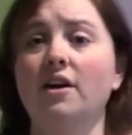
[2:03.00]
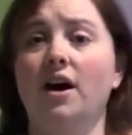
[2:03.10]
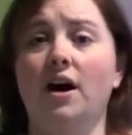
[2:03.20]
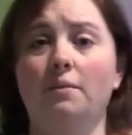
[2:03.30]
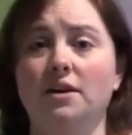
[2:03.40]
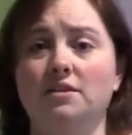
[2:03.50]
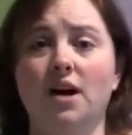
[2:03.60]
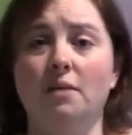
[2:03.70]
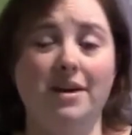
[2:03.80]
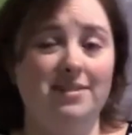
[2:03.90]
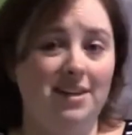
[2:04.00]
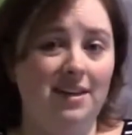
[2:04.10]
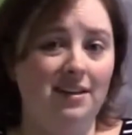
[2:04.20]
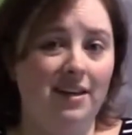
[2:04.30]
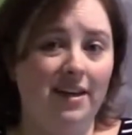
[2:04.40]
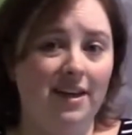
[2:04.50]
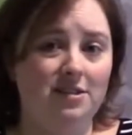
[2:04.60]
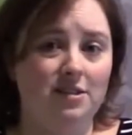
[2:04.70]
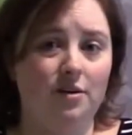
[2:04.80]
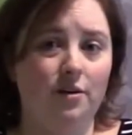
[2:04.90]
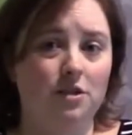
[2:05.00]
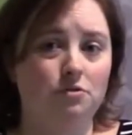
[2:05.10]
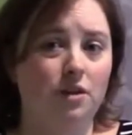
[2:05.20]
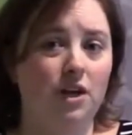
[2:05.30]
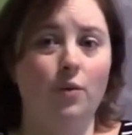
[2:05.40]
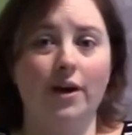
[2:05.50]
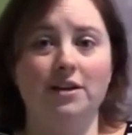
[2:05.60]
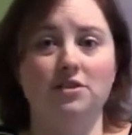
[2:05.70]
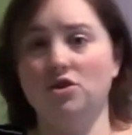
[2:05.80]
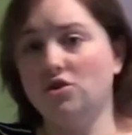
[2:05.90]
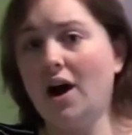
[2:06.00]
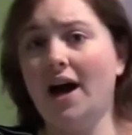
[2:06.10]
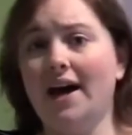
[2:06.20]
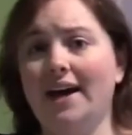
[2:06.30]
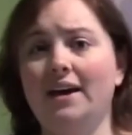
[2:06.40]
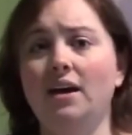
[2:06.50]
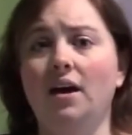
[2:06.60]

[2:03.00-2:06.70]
It's not messy like gesso, it's really quick to dry,